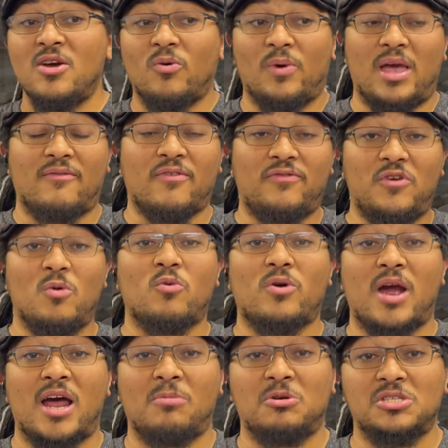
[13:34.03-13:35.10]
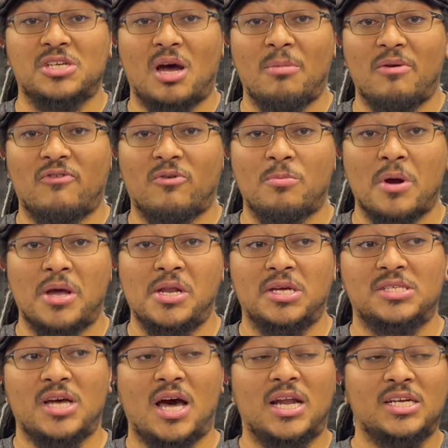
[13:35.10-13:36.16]
We have a few more animals coming from Braden
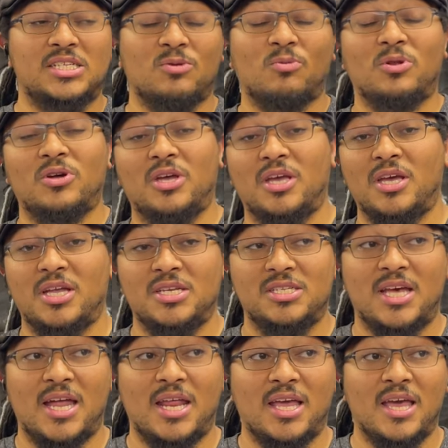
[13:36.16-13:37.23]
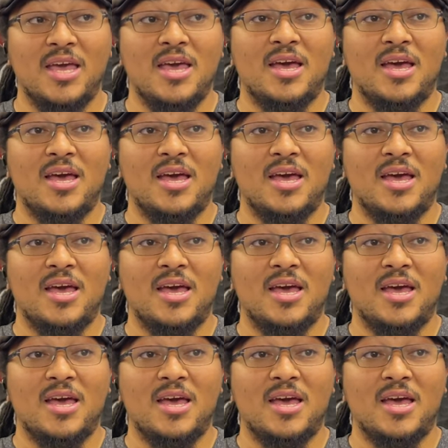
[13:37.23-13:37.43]
Exotics, and we're looking into getting